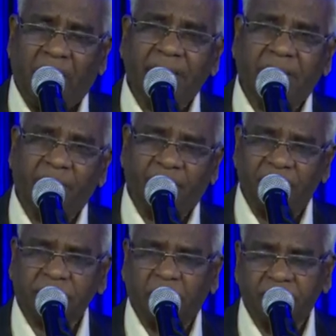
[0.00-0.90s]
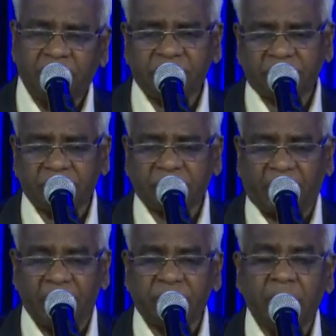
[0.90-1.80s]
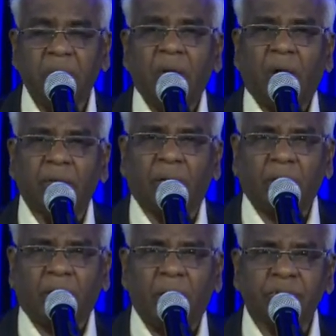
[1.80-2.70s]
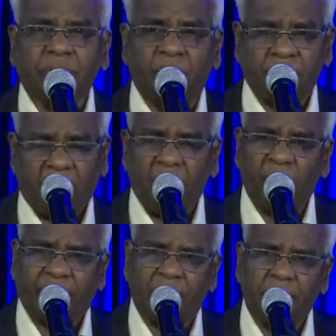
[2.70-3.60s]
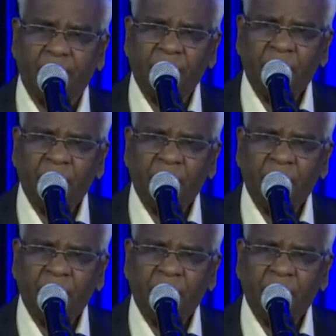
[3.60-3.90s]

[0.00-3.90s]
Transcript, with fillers: sacrifice of Jesus Christ on the cross of Calvary.